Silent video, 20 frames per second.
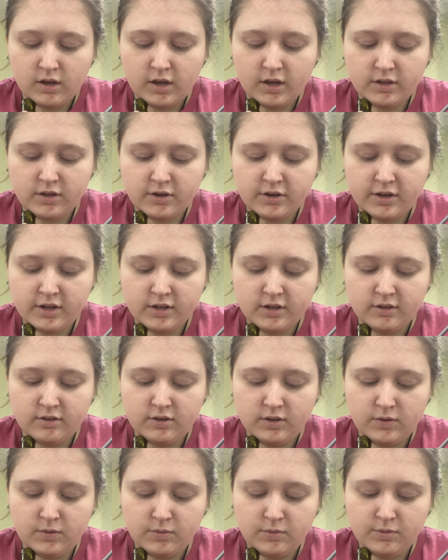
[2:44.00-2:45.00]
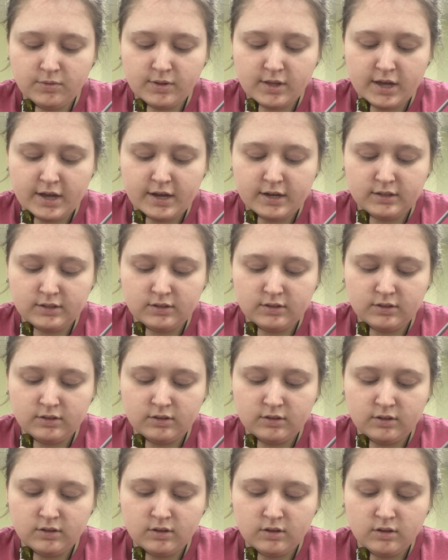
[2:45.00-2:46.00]
And you're gonna do that
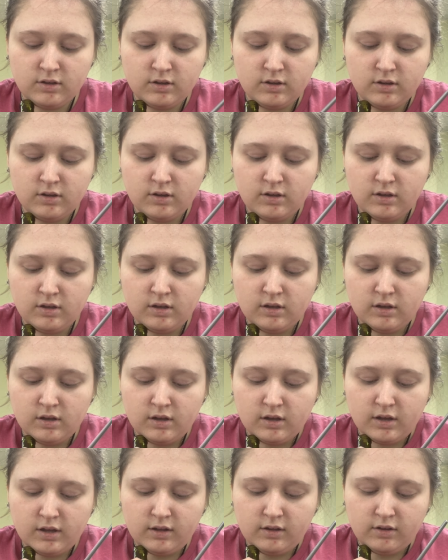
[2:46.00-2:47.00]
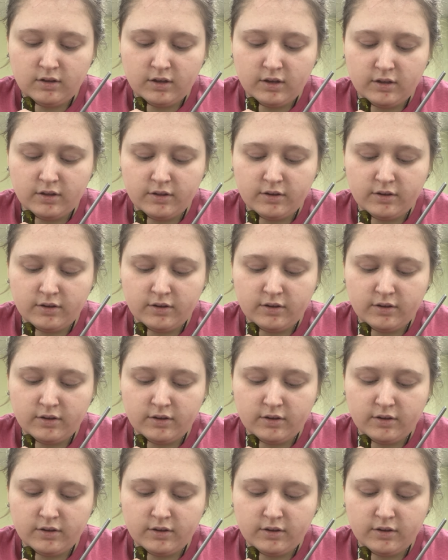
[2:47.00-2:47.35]
until